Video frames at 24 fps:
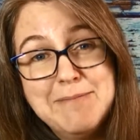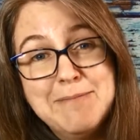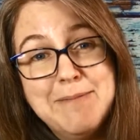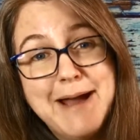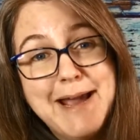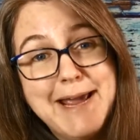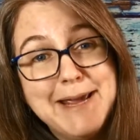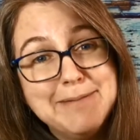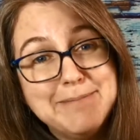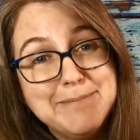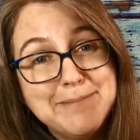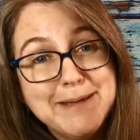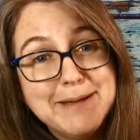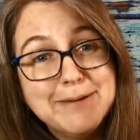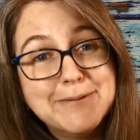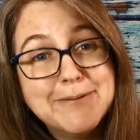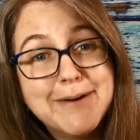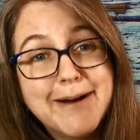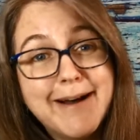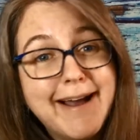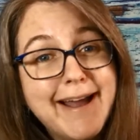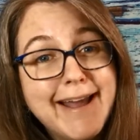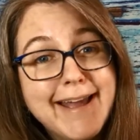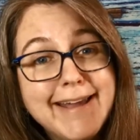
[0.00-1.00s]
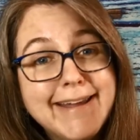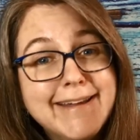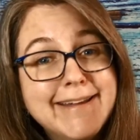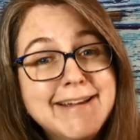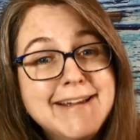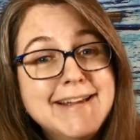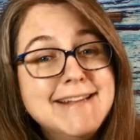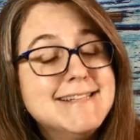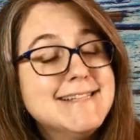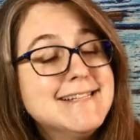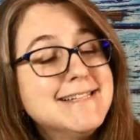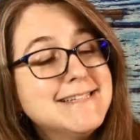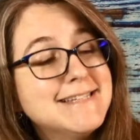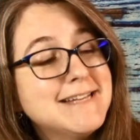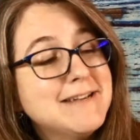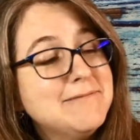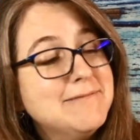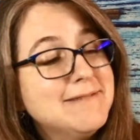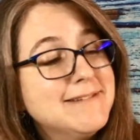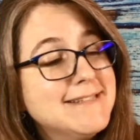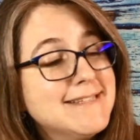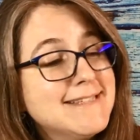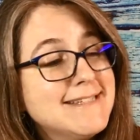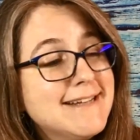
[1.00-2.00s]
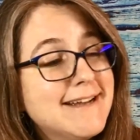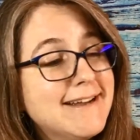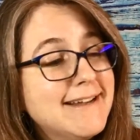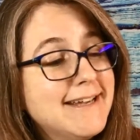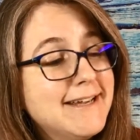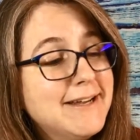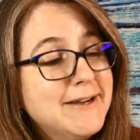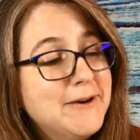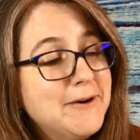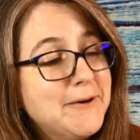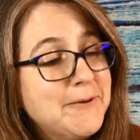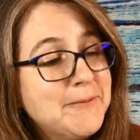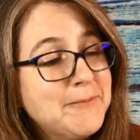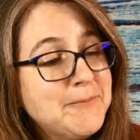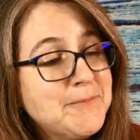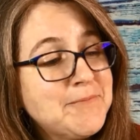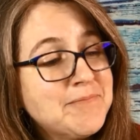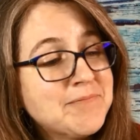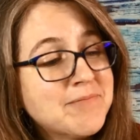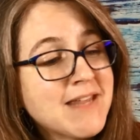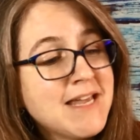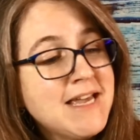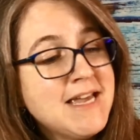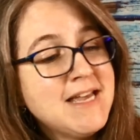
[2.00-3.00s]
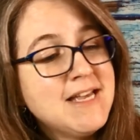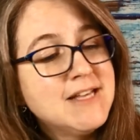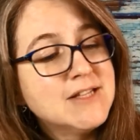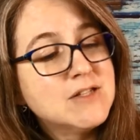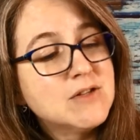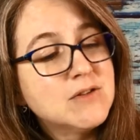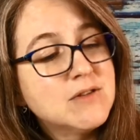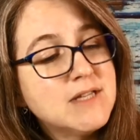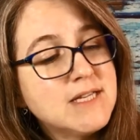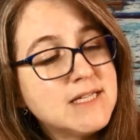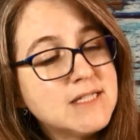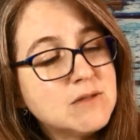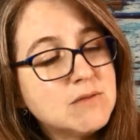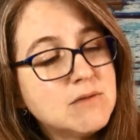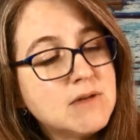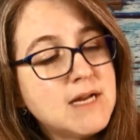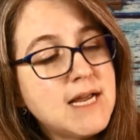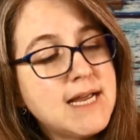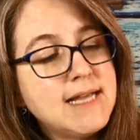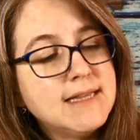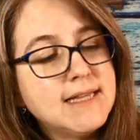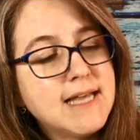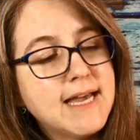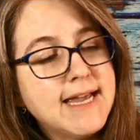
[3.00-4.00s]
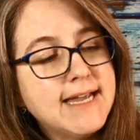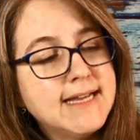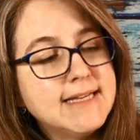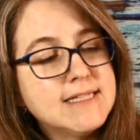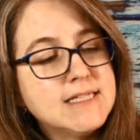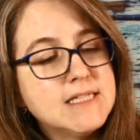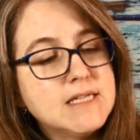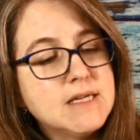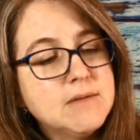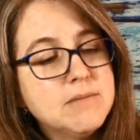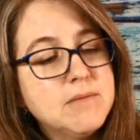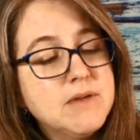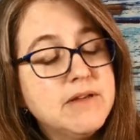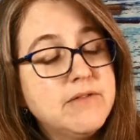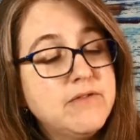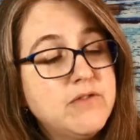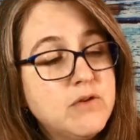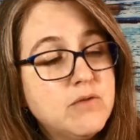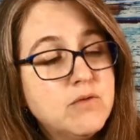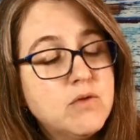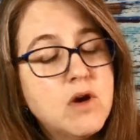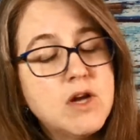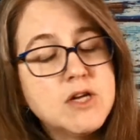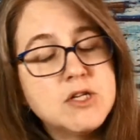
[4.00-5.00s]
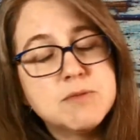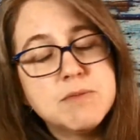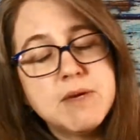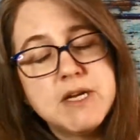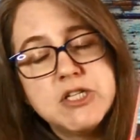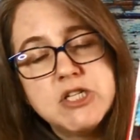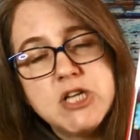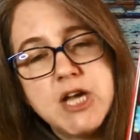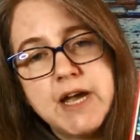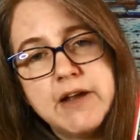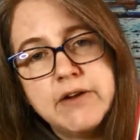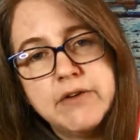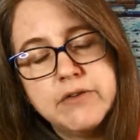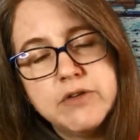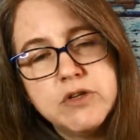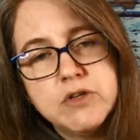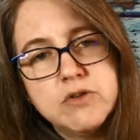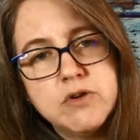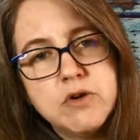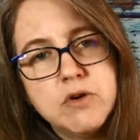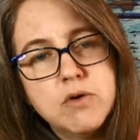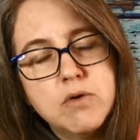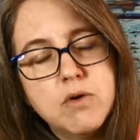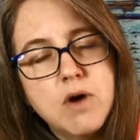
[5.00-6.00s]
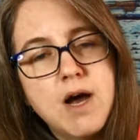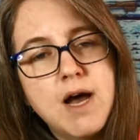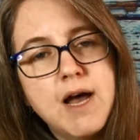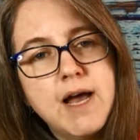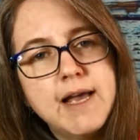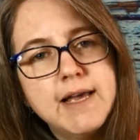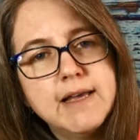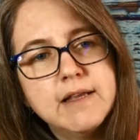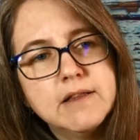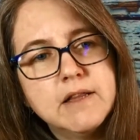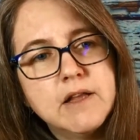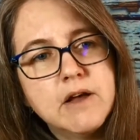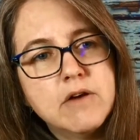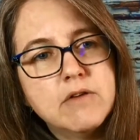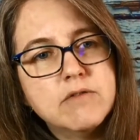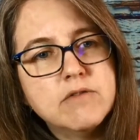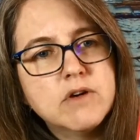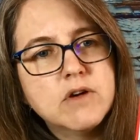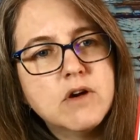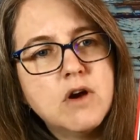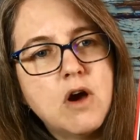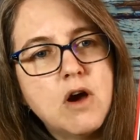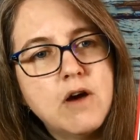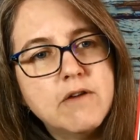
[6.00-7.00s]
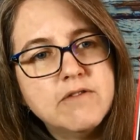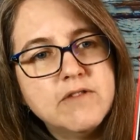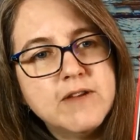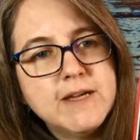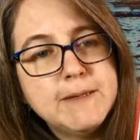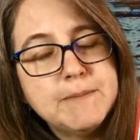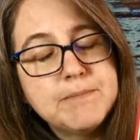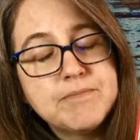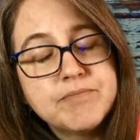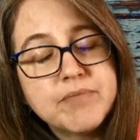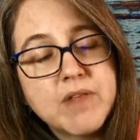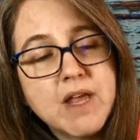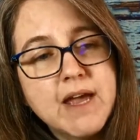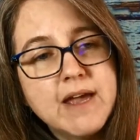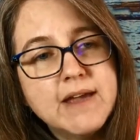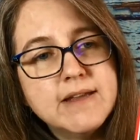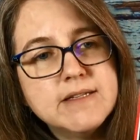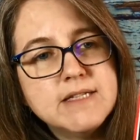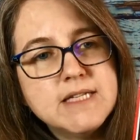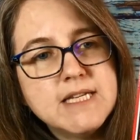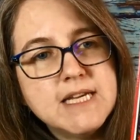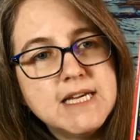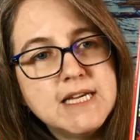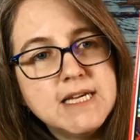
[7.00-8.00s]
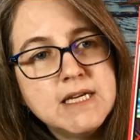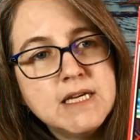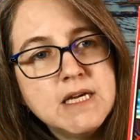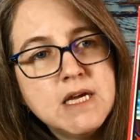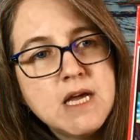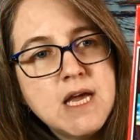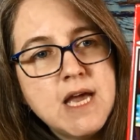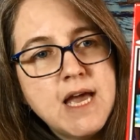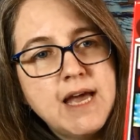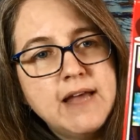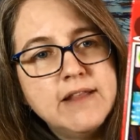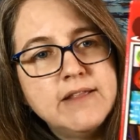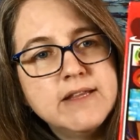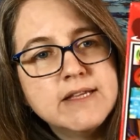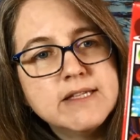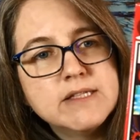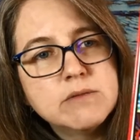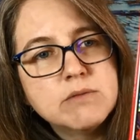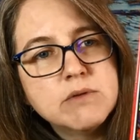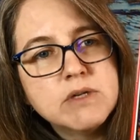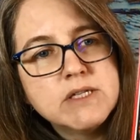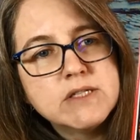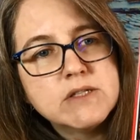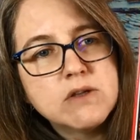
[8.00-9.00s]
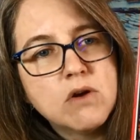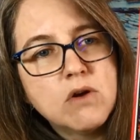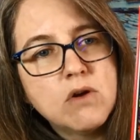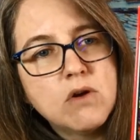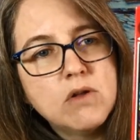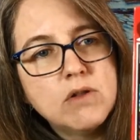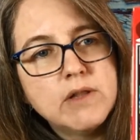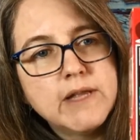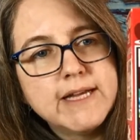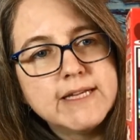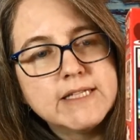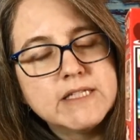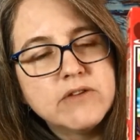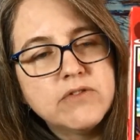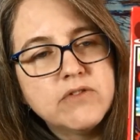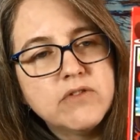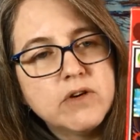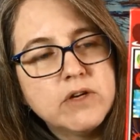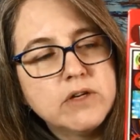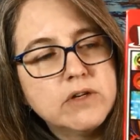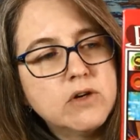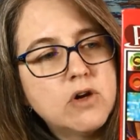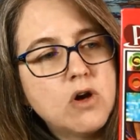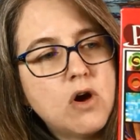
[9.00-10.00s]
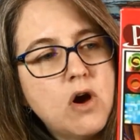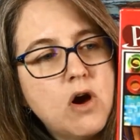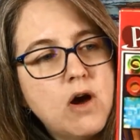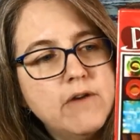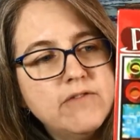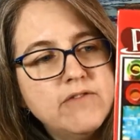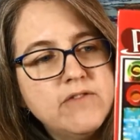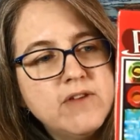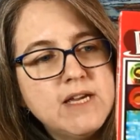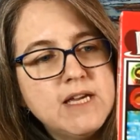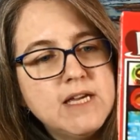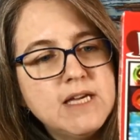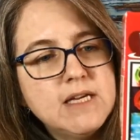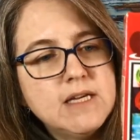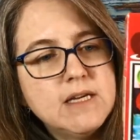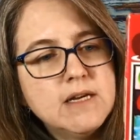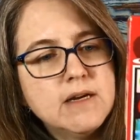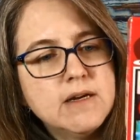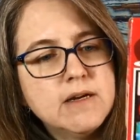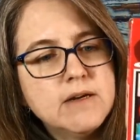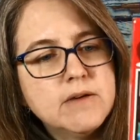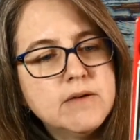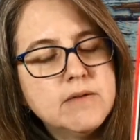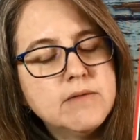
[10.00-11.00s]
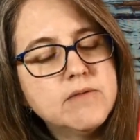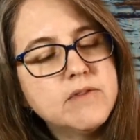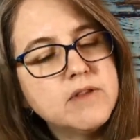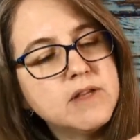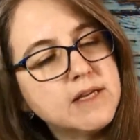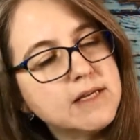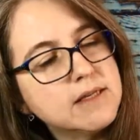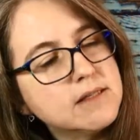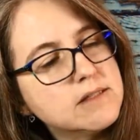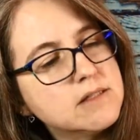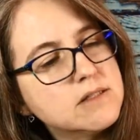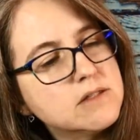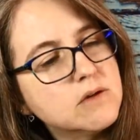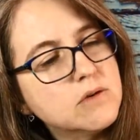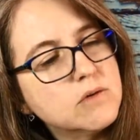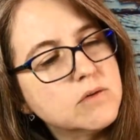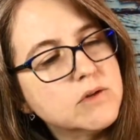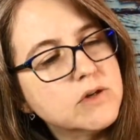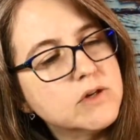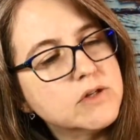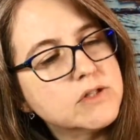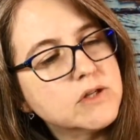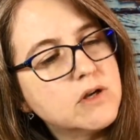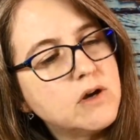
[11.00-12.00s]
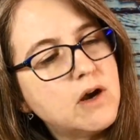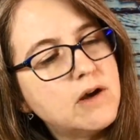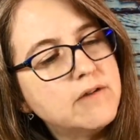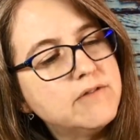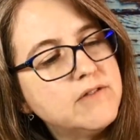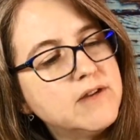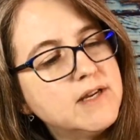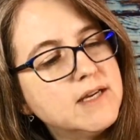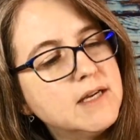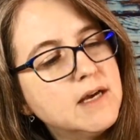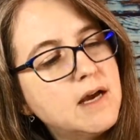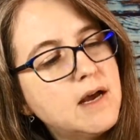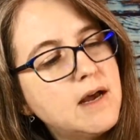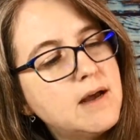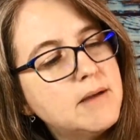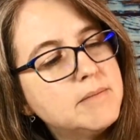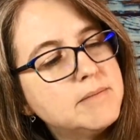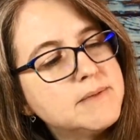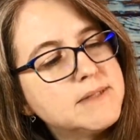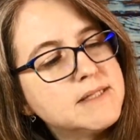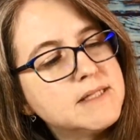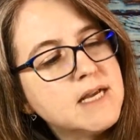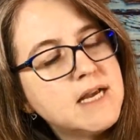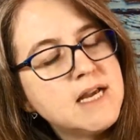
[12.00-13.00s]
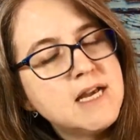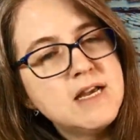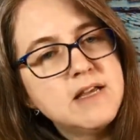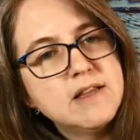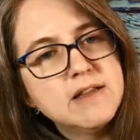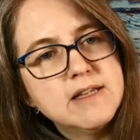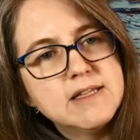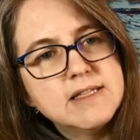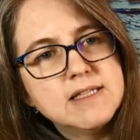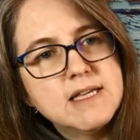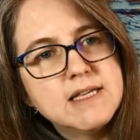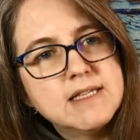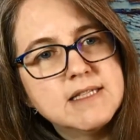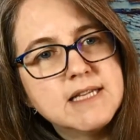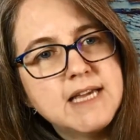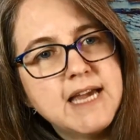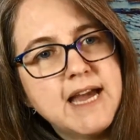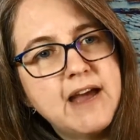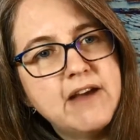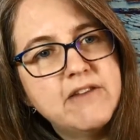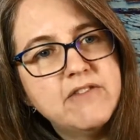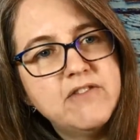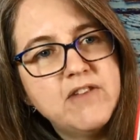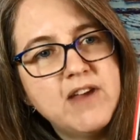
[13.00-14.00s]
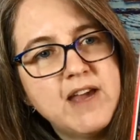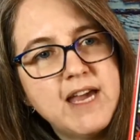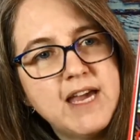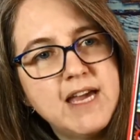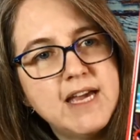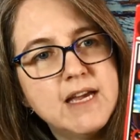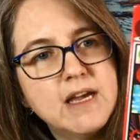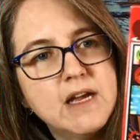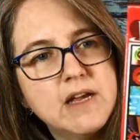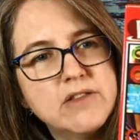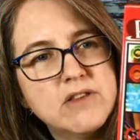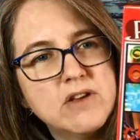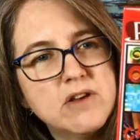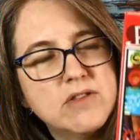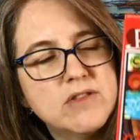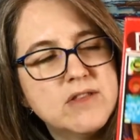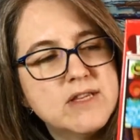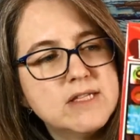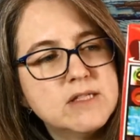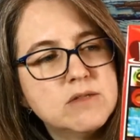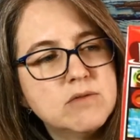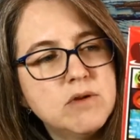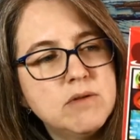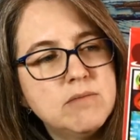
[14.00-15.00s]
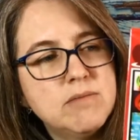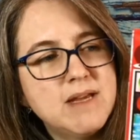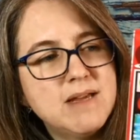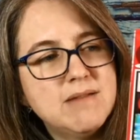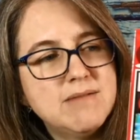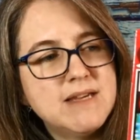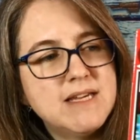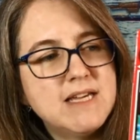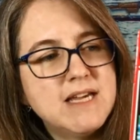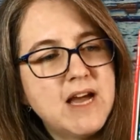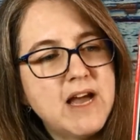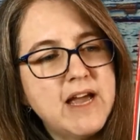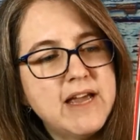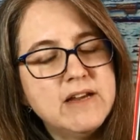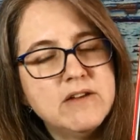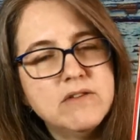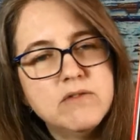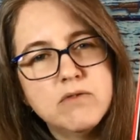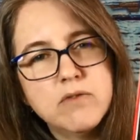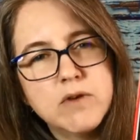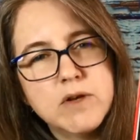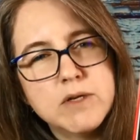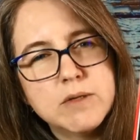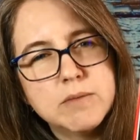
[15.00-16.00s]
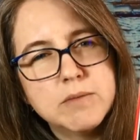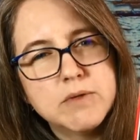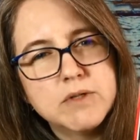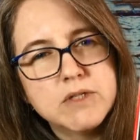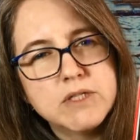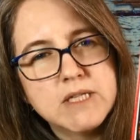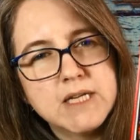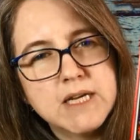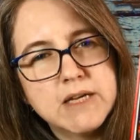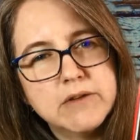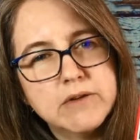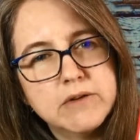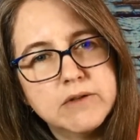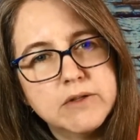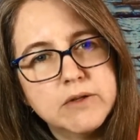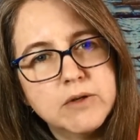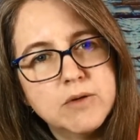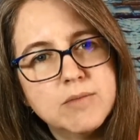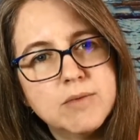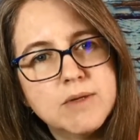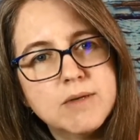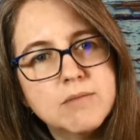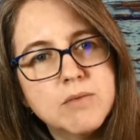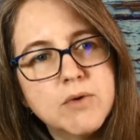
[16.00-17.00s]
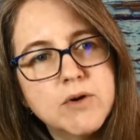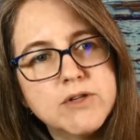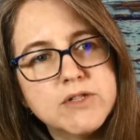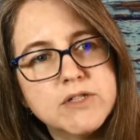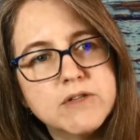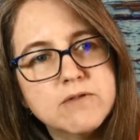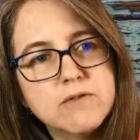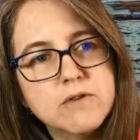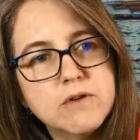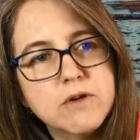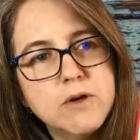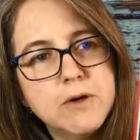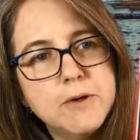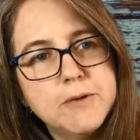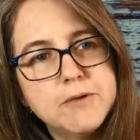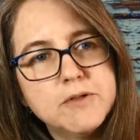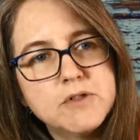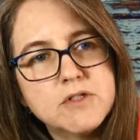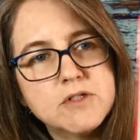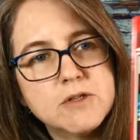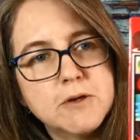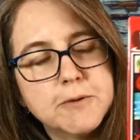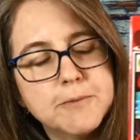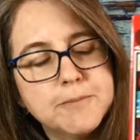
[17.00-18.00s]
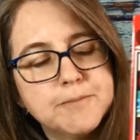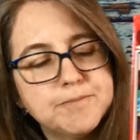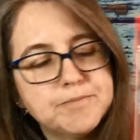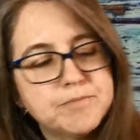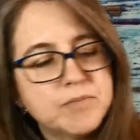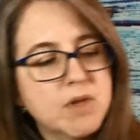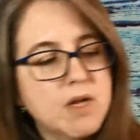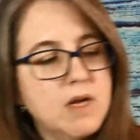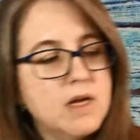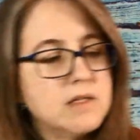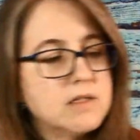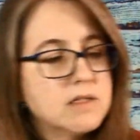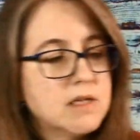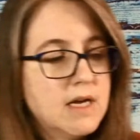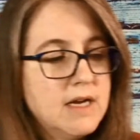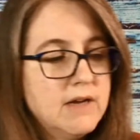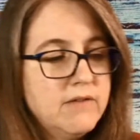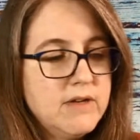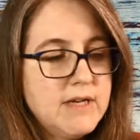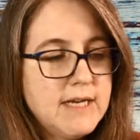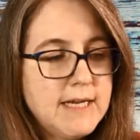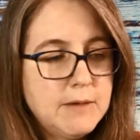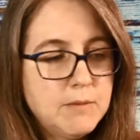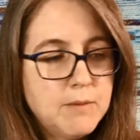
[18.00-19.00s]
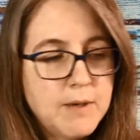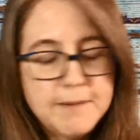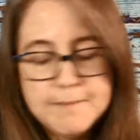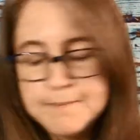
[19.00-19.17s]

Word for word: that might be why, since I've been stuck at home. So this one I liked. If you've watched my channel, you know I love coffee and tea. And this one is all like different coffee uh, things. So there's coffee cups, it says cafe. I thought this one might be kind of fun to put together, a little bit more difficult. So that's kind of a neat